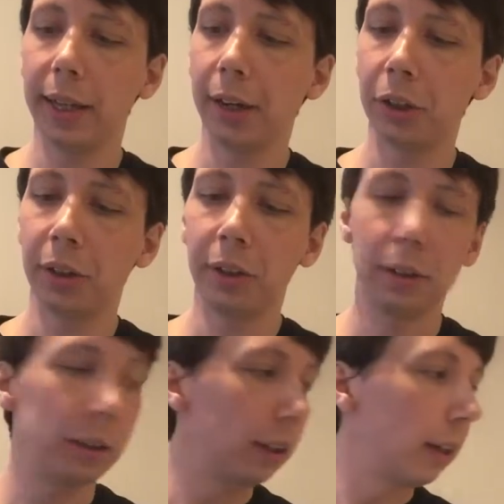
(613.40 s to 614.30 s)
section.
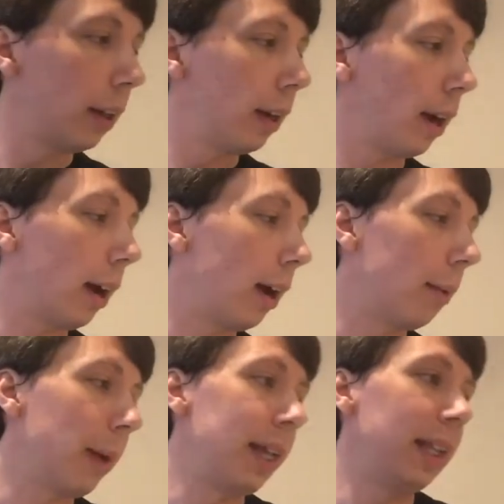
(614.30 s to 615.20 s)

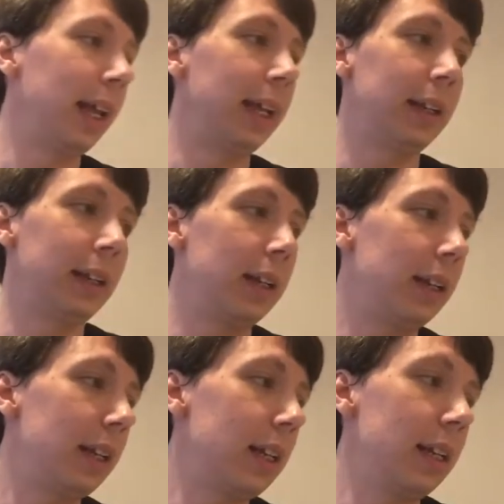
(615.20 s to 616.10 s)
And then
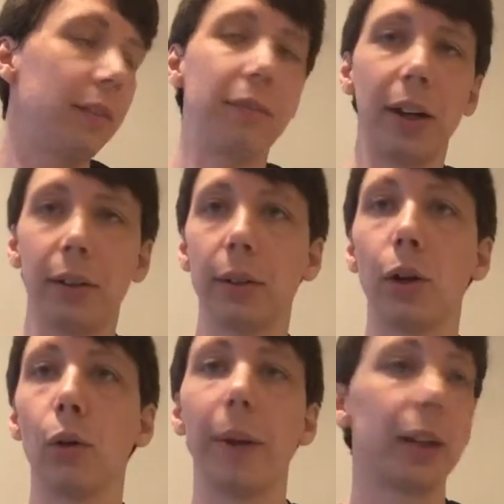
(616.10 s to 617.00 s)
the final
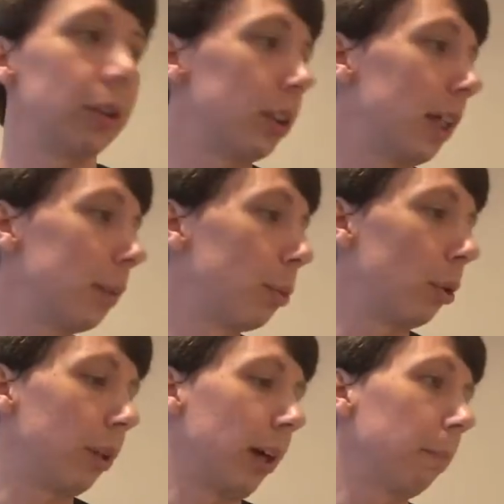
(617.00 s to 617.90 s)
home exercise
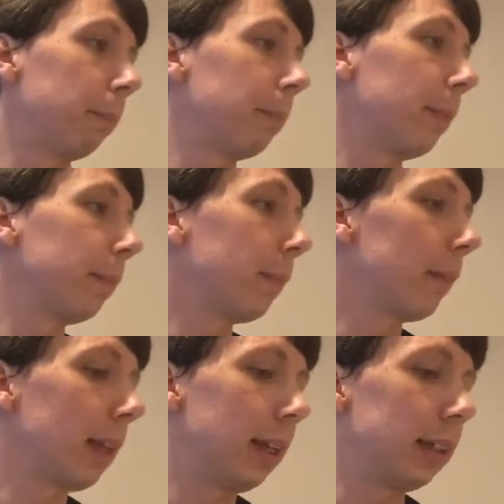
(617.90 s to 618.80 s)
program
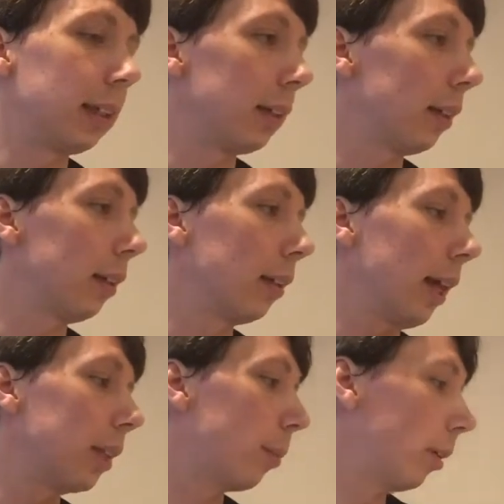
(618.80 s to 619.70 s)
is the
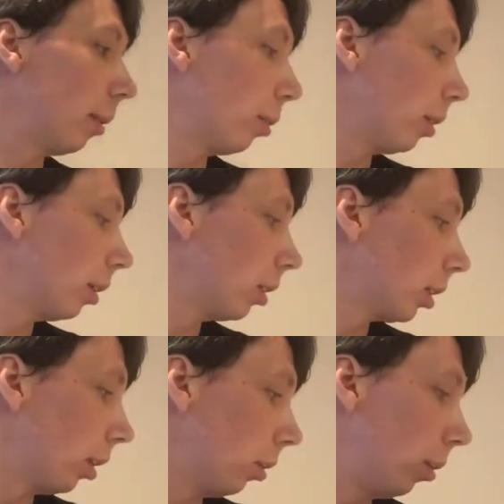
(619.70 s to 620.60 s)
last part of the book.
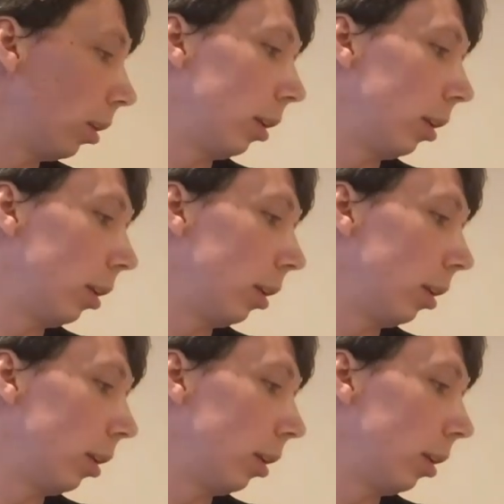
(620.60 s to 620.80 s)
So